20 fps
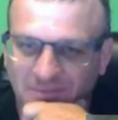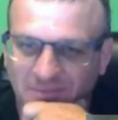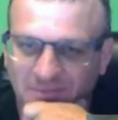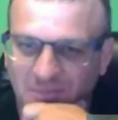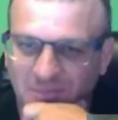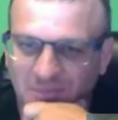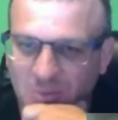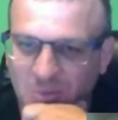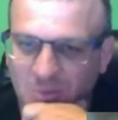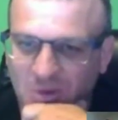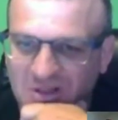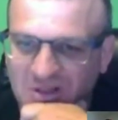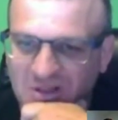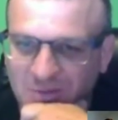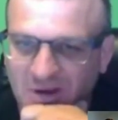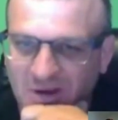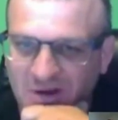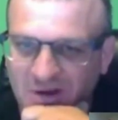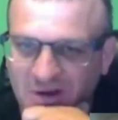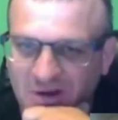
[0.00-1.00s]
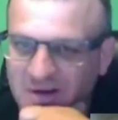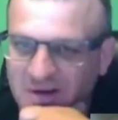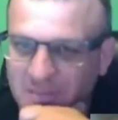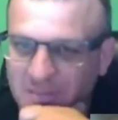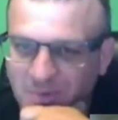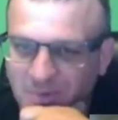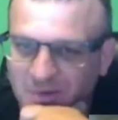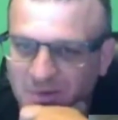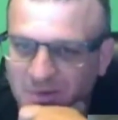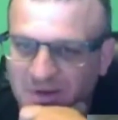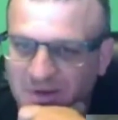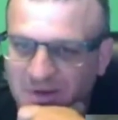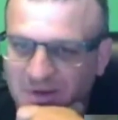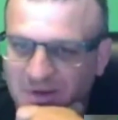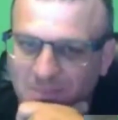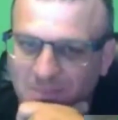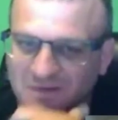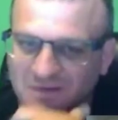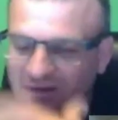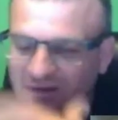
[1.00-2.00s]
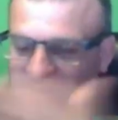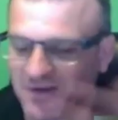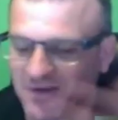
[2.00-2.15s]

I mean, once we got on the boot camp, it's